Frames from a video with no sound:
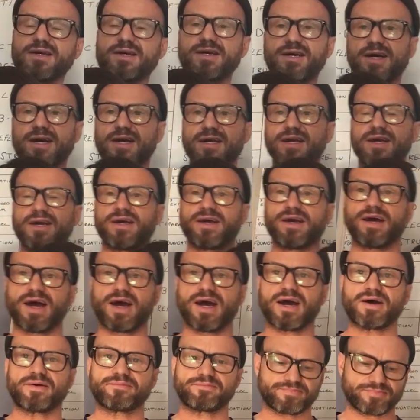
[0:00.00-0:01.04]
Okay,
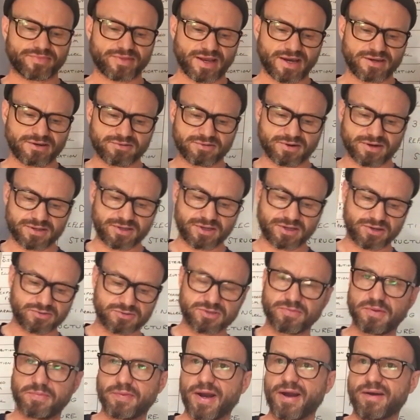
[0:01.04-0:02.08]
and you can
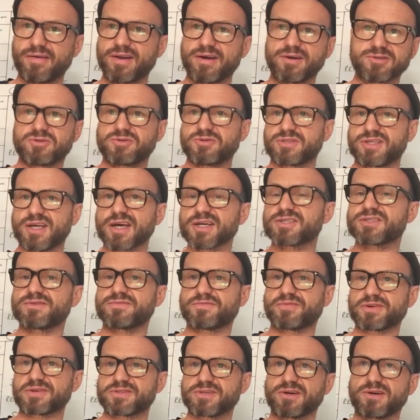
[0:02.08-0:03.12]
also be parallel to a
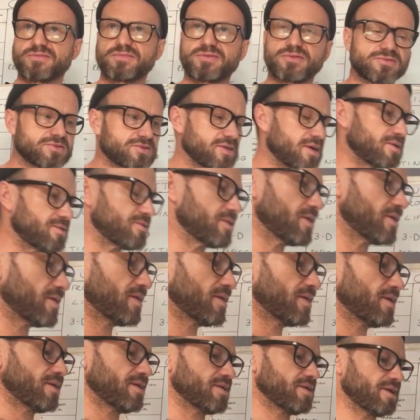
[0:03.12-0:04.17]
section, for example. So,
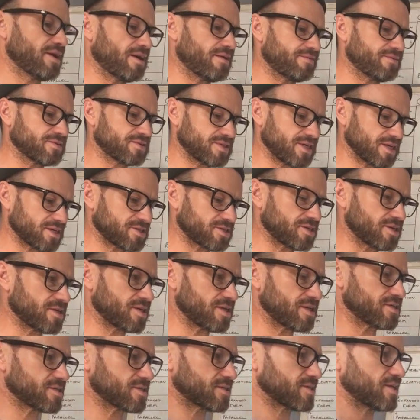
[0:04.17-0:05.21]
you know, if your section
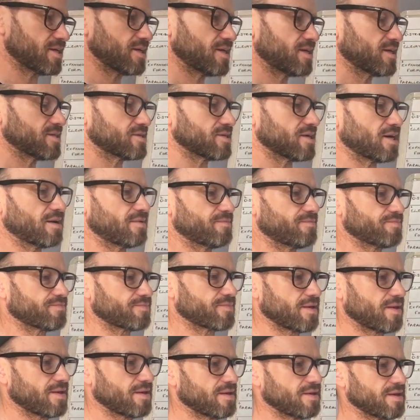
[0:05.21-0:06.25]
is
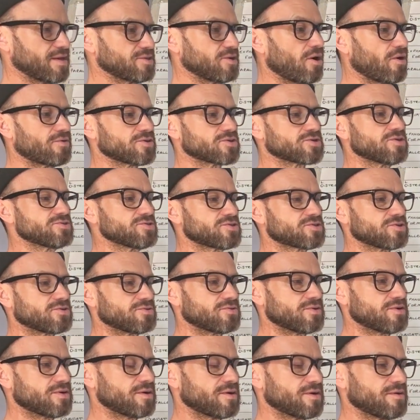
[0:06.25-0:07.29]

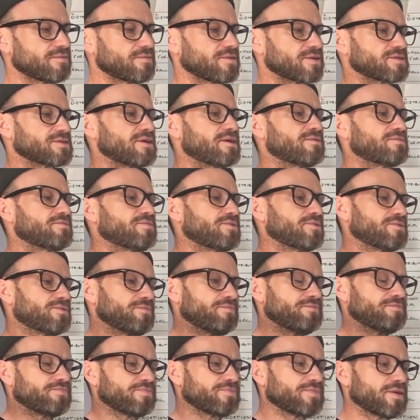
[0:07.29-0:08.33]
horizontal, for
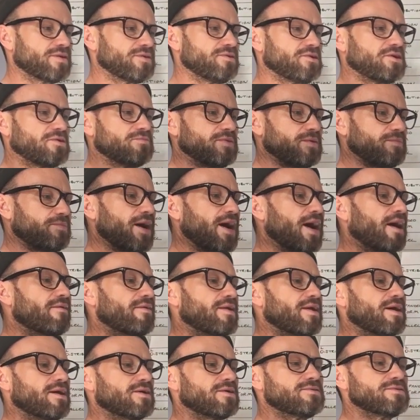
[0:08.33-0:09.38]
example, you can be
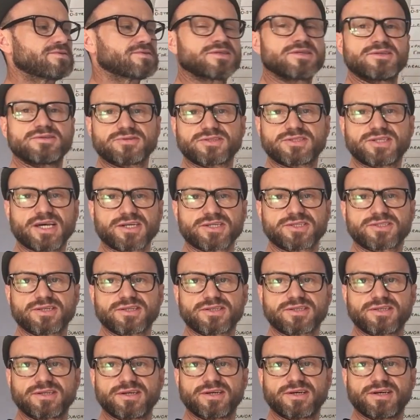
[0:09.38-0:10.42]
parallel to your
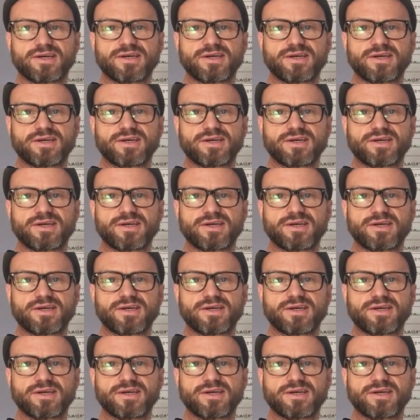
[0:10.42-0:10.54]
section.